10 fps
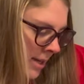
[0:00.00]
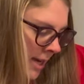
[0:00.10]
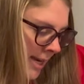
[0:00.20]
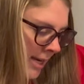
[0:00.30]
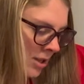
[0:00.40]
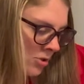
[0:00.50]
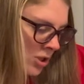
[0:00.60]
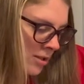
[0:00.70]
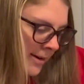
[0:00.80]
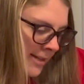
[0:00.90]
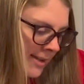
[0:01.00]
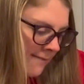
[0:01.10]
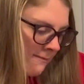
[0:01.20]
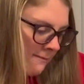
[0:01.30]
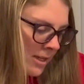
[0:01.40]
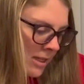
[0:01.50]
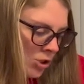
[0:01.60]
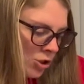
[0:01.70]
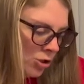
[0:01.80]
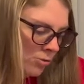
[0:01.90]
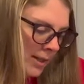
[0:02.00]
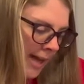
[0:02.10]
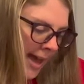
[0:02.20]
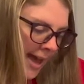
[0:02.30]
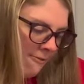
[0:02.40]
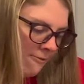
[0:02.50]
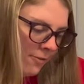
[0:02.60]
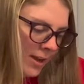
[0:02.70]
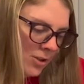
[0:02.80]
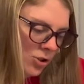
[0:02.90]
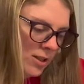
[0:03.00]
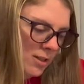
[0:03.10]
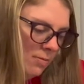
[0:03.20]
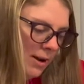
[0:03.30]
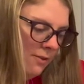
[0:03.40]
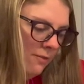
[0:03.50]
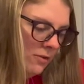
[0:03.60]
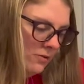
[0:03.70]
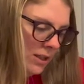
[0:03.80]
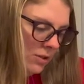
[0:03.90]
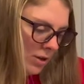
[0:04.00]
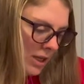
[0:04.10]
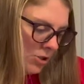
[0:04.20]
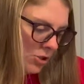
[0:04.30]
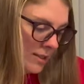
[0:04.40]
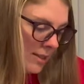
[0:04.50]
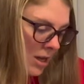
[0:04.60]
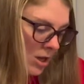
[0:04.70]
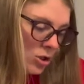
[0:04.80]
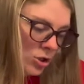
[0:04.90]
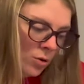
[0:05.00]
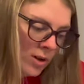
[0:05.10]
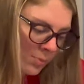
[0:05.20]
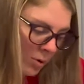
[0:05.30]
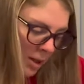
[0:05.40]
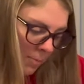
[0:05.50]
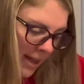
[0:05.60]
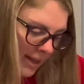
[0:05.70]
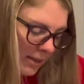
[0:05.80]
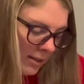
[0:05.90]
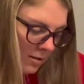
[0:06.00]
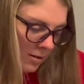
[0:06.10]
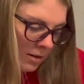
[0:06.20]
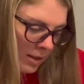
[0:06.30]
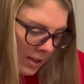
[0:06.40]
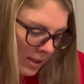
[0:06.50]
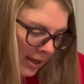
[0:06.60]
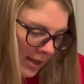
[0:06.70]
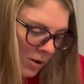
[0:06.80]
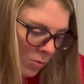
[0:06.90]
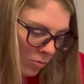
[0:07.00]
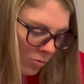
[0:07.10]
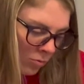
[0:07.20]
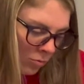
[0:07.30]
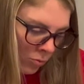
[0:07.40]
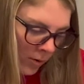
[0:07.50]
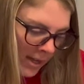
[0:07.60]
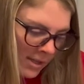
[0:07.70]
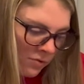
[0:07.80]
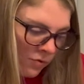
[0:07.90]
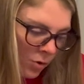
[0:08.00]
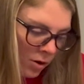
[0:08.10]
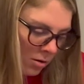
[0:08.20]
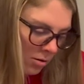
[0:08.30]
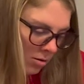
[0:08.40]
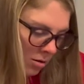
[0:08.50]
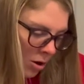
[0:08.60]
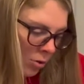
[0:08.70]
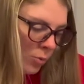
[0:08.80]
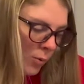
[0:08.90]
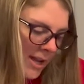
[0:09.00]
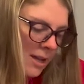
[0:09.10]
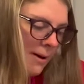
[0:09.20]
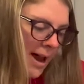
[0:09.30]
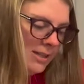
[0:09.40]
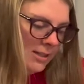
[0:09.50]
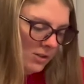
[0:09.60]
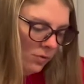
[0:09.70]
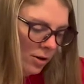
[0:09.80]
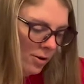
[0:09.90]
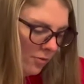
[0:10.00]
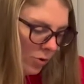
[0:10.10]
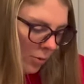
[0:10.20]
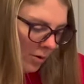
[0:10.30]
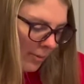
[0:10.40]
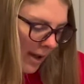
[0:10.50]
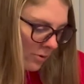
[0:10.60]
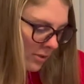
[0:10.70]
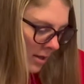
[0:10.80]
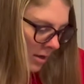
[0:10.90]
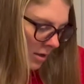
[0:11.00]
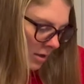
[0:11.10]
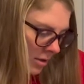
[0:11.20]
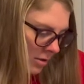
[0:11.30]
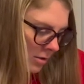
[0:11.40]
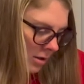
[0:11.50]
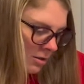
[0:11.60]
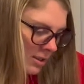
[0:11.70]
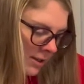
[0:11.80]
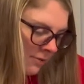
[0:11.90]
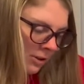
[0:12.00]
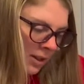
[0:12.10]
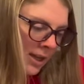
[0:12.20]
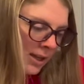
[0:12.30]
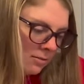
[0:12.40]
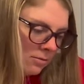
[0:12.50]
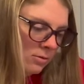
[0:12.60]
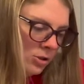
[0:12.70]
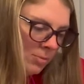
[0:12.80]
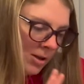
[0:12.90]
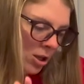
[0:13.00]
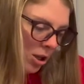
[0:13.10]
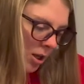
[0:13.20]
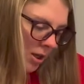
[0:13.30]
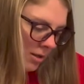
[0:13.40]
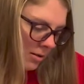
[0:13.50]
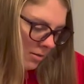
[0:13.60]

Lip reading: 80 inches by 72.5 inches by 53 inches. So it's pretty big. And it weighs the weight capacity is 441 pounds. So it definitely should be good.